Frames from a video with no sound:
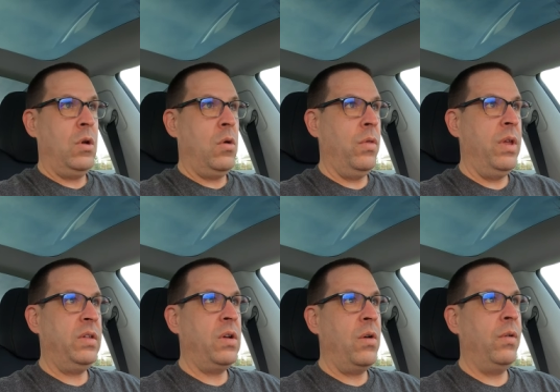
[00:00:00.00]
On this
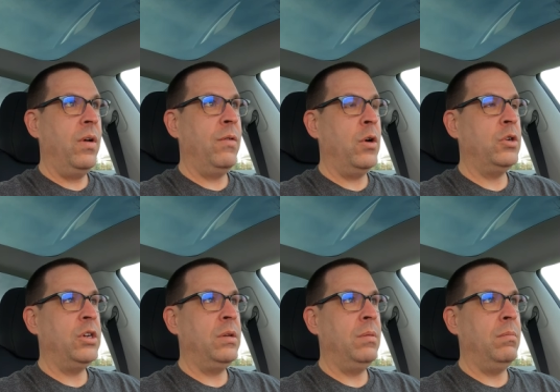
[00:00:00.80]
software
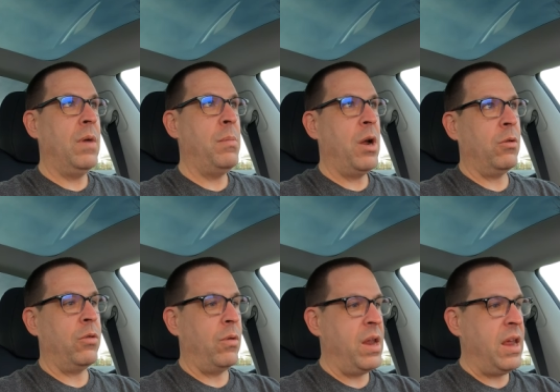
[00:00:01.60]
version, my Model
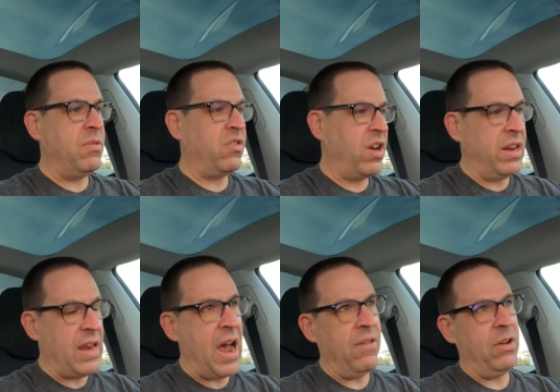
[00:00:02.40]
3 keeps trying to
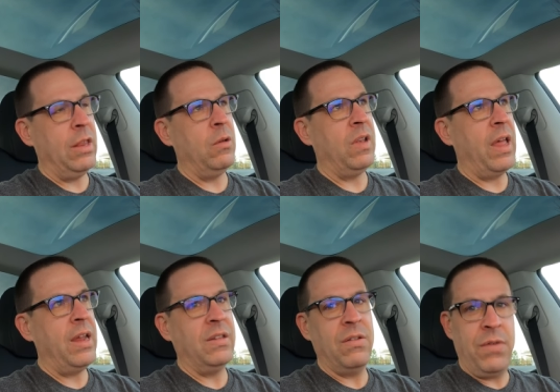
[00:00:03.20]
dive into those
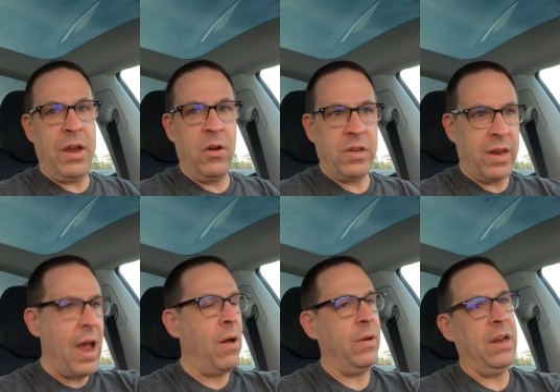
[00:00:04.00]
lanes. It figures it
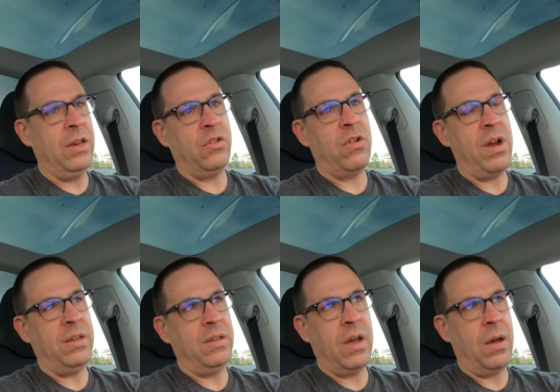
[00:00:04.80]
out and it
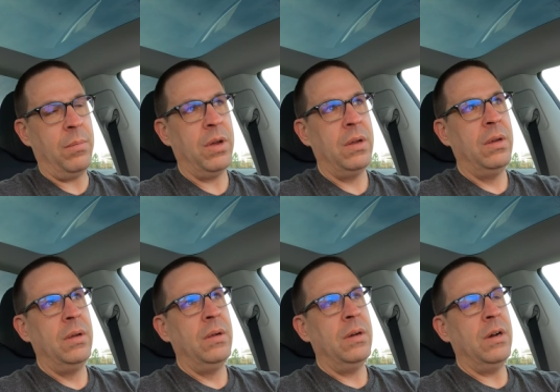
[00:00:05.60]
straightens up.
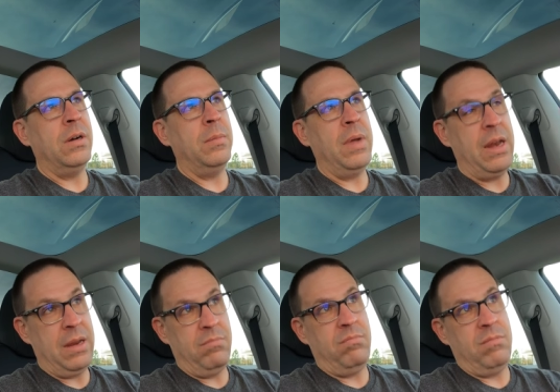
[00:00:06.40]
Um, and
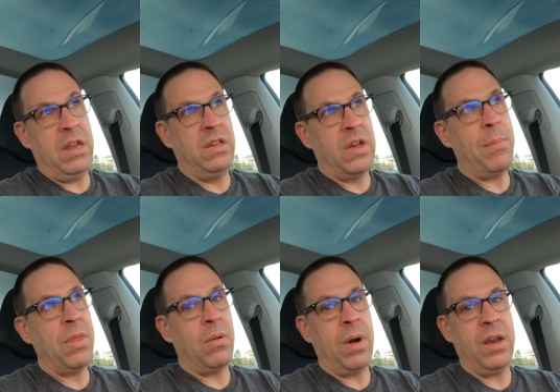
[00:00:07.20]
it ends up
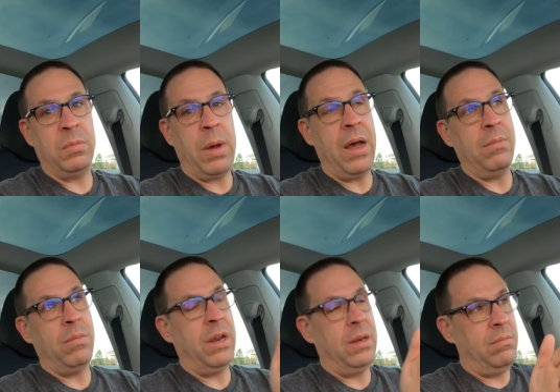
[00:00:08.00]
in the right spot,
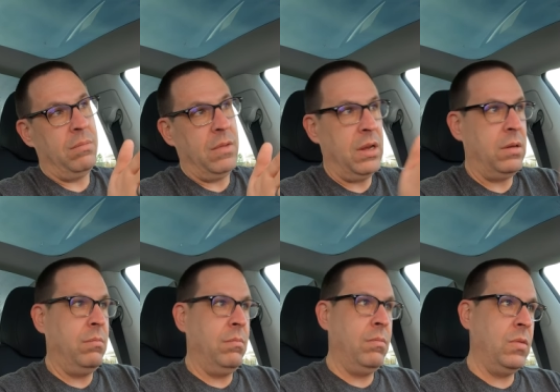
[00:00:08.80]
but it it
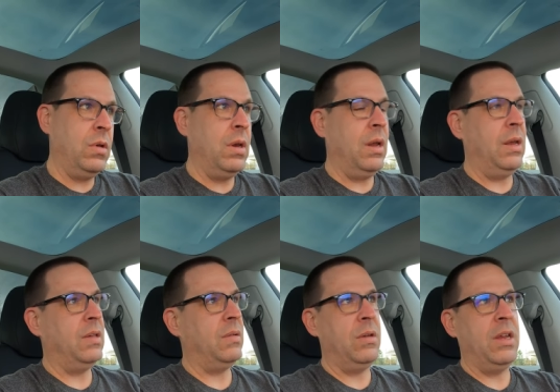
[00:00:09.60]

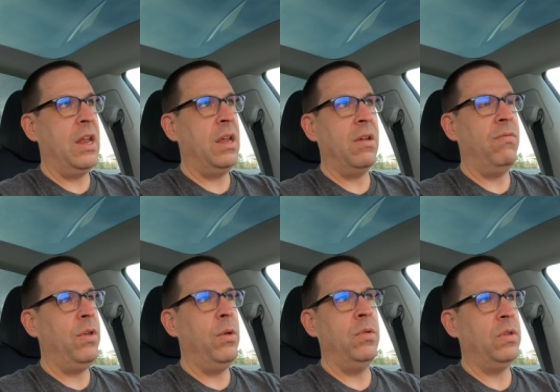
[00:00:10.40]
it's getting
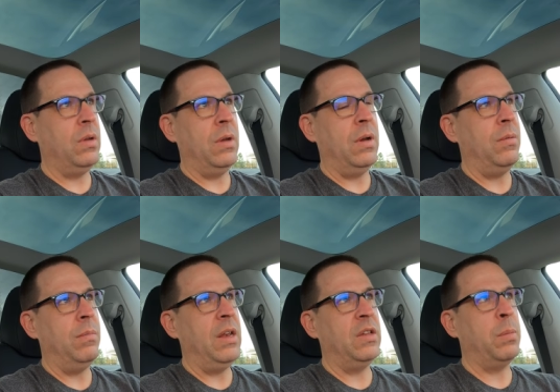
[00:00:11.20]
confused
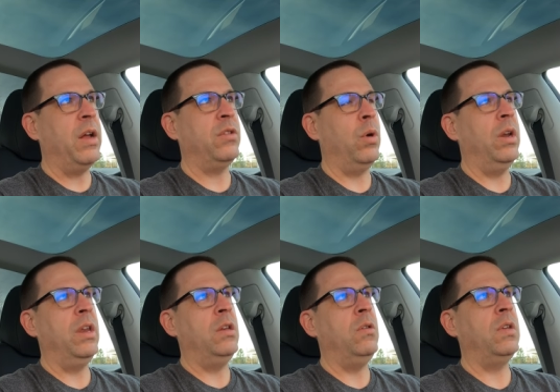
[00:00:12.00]
um, in spots where it
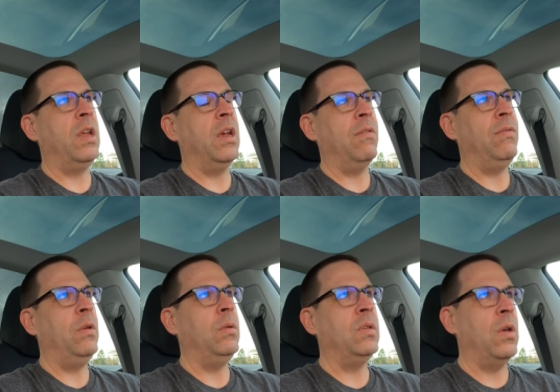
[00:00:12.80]
didn't used to get
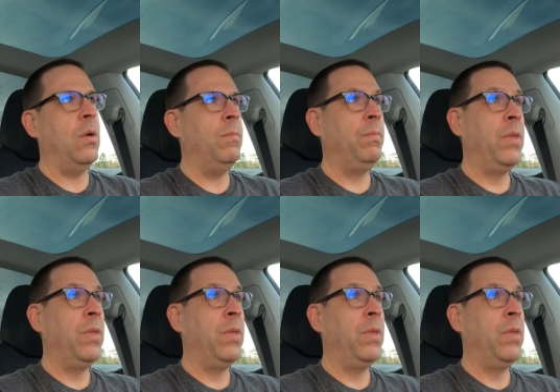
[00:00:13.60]
confused. So